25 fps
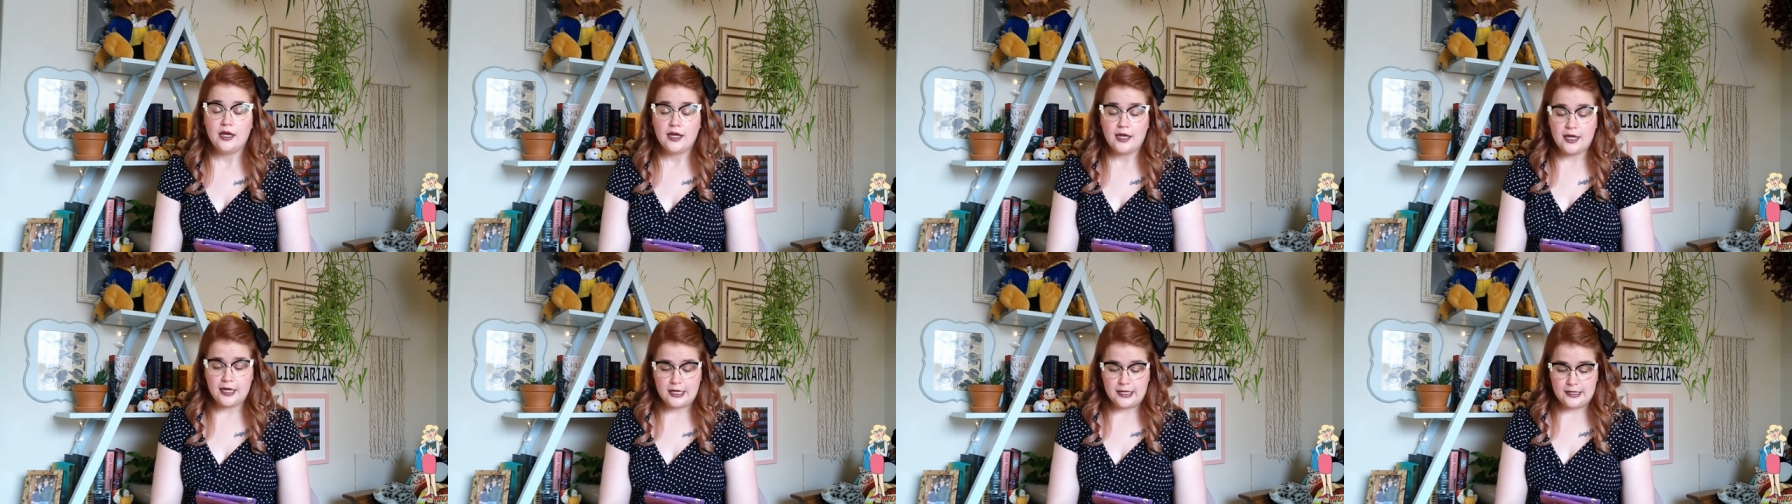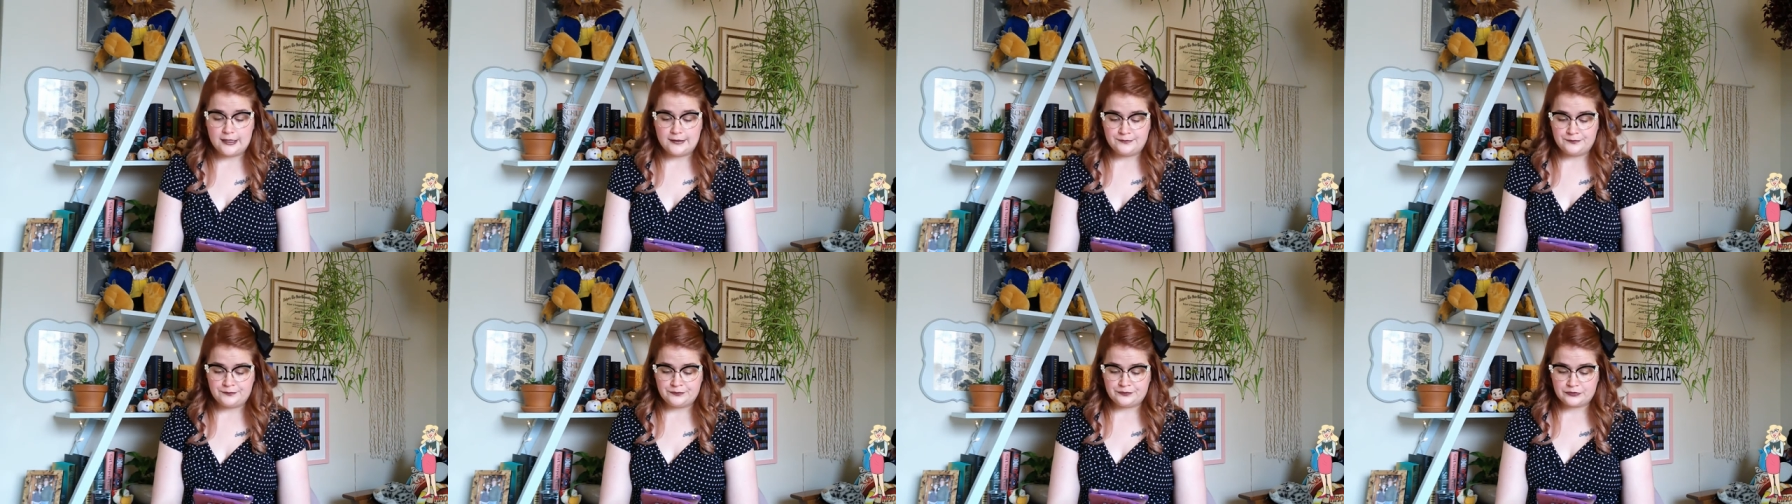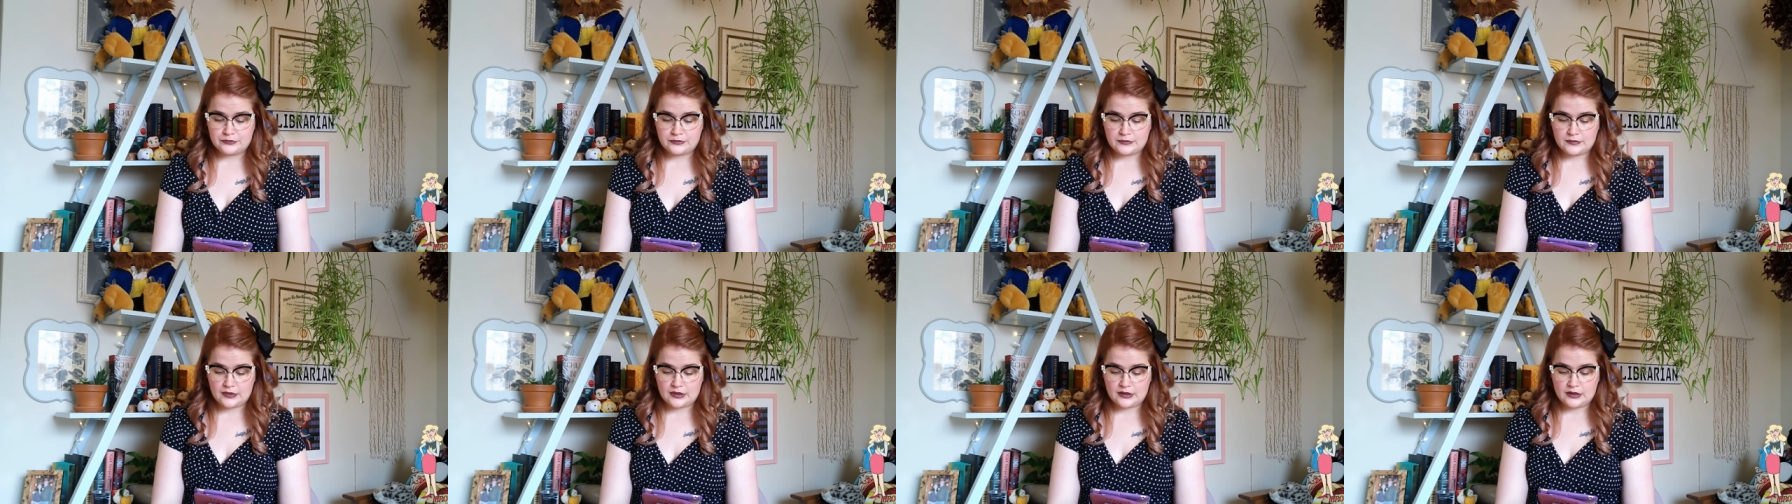Um,
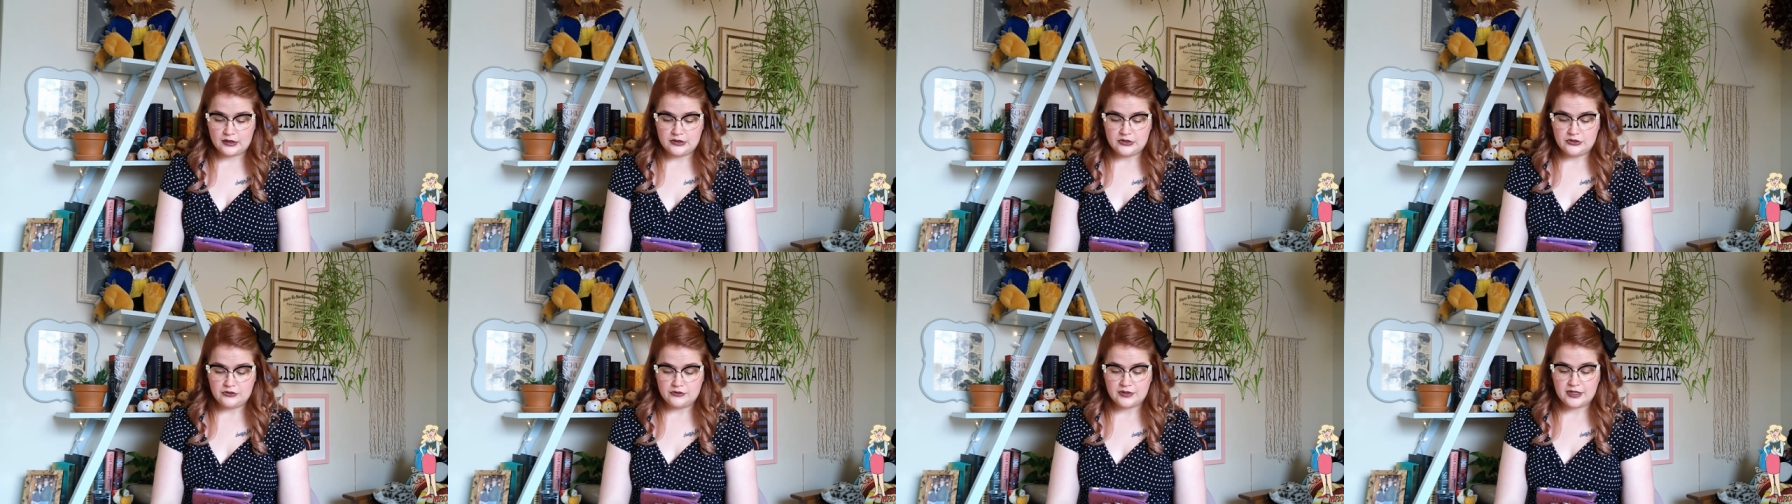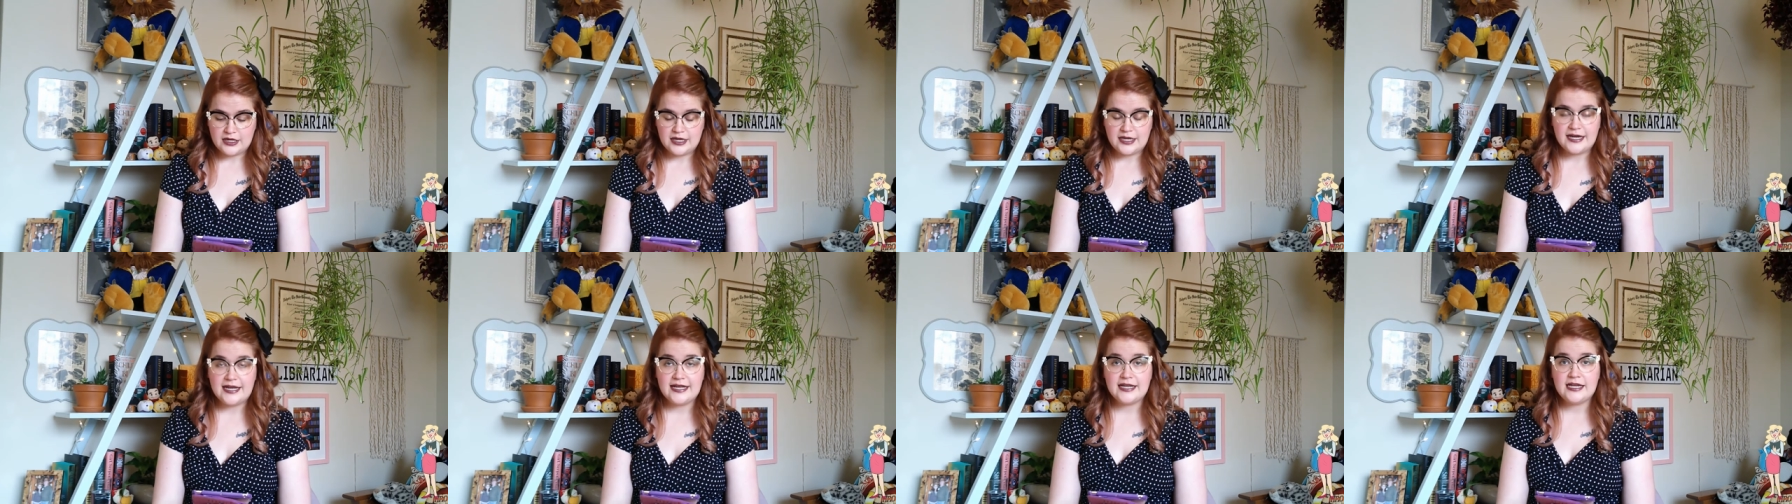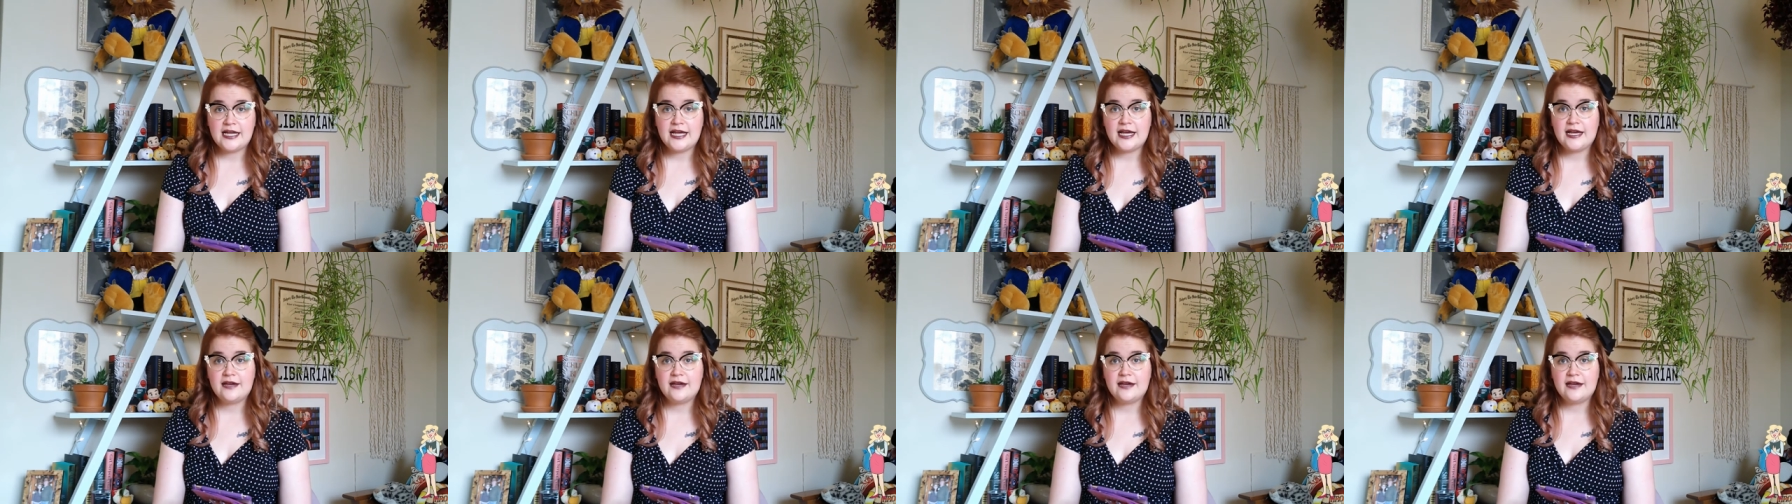you kind of